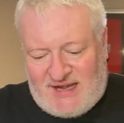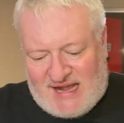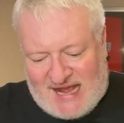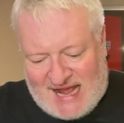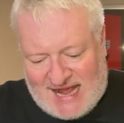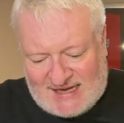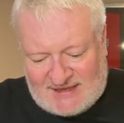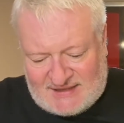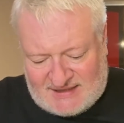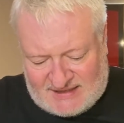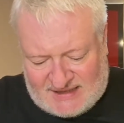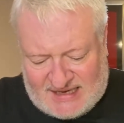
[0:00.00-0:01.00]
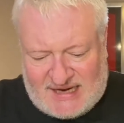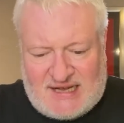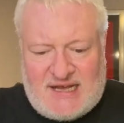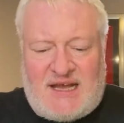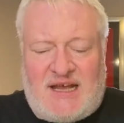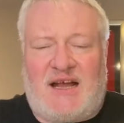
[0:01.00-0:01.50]
and
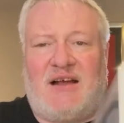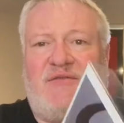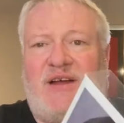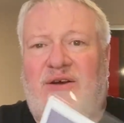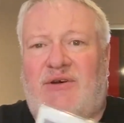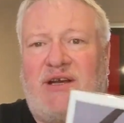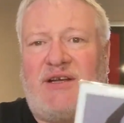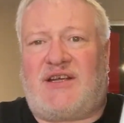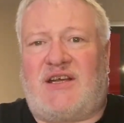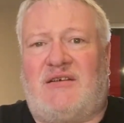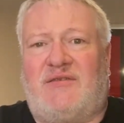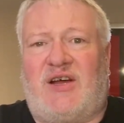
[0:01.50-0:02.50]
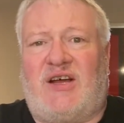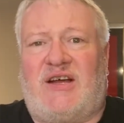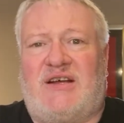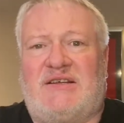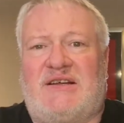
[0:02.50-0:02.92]
a variant cover